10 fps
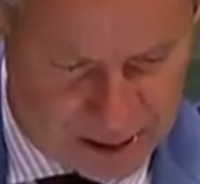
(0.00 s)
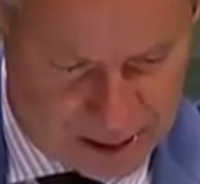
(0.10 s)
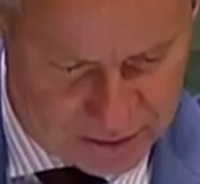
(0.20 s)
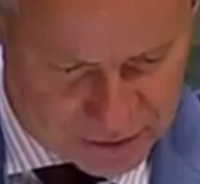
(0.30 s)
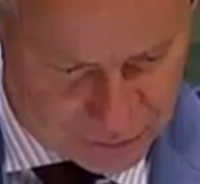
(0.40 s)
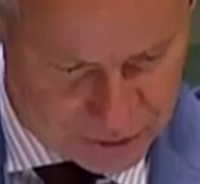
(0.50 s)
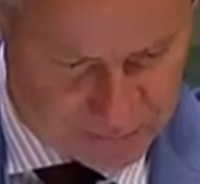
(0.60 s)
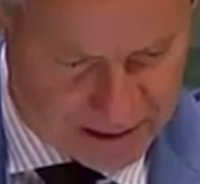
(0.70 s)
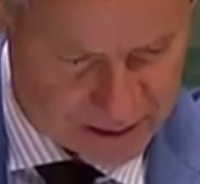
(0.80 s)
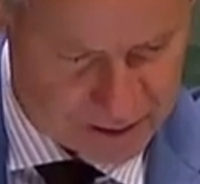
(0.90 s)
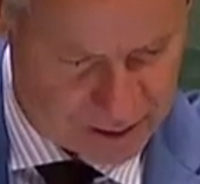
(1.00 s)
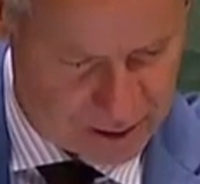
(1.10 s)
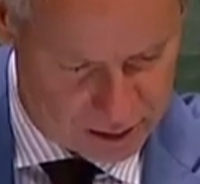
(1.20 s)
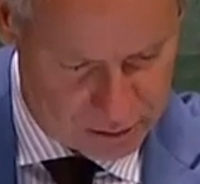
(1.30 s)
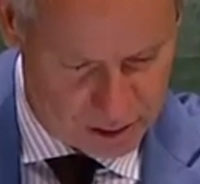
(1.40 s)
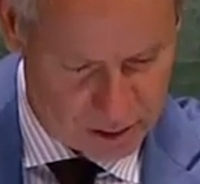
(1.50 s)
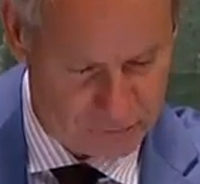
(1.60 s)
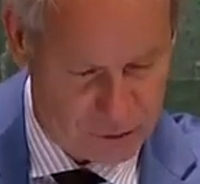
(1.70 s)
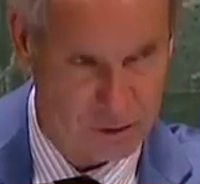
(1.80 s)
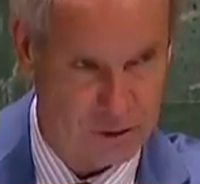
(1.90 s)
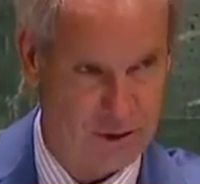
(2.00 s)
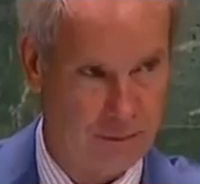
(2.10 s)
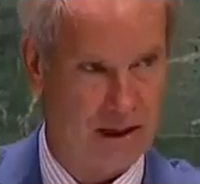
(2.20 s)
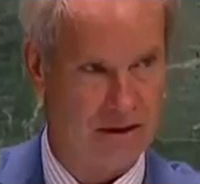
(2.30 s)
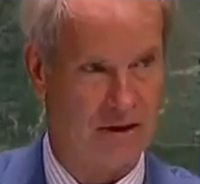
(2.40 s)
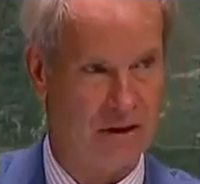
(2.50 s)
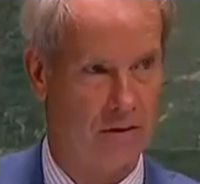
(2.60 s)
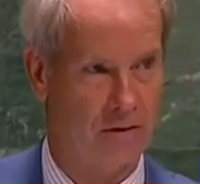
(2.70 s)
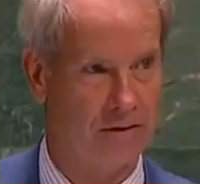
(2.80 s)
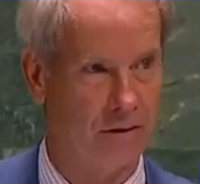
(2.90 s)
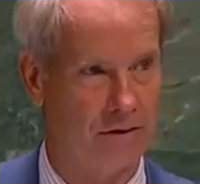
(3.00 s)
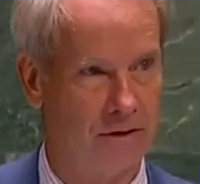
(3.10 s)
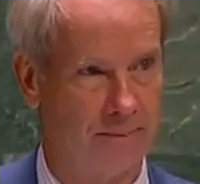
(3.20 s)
in this respect, including, of course, with the Palestinian Authority.